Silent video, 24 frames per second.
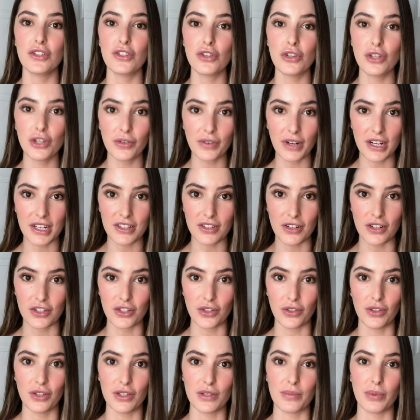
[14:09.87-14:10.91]
Do your research
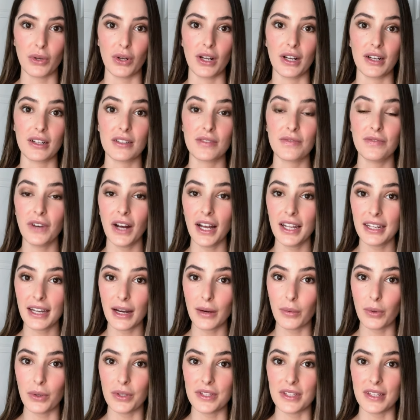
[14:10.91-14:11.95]
on those products, find
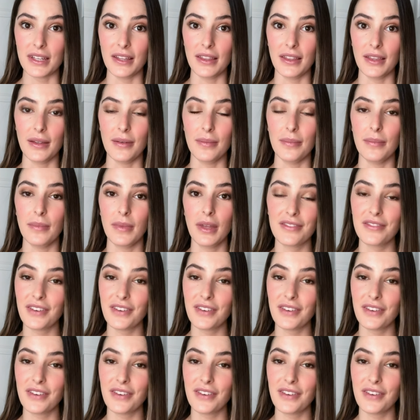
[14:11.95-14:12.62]
out what's in them,